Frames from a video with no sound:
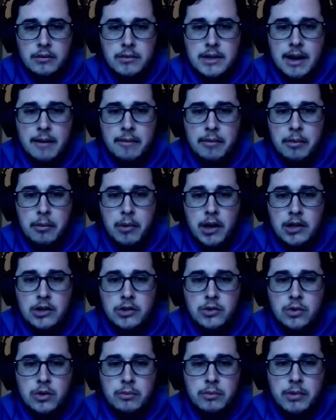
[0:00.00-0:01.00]
depth
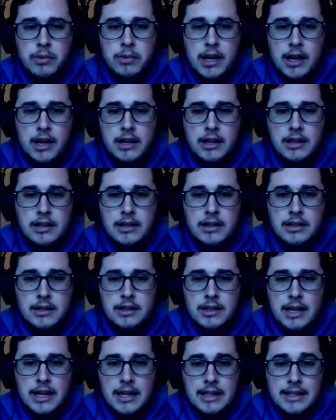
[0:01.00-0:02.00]
module
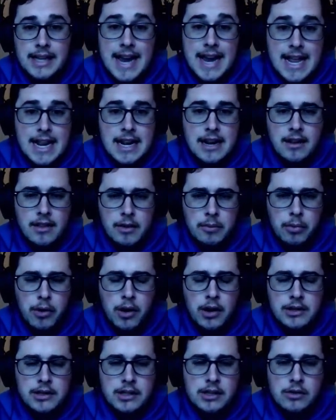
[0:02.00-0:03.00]
because it's in the
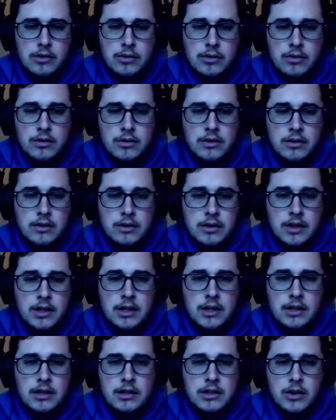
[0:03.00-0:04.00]
prawn suit.
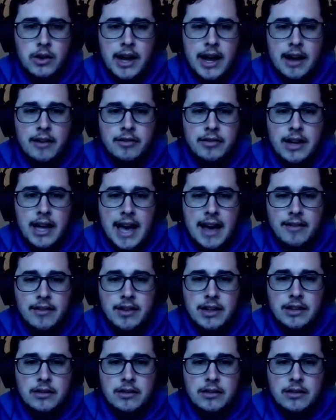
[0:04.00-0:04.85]
So I have to have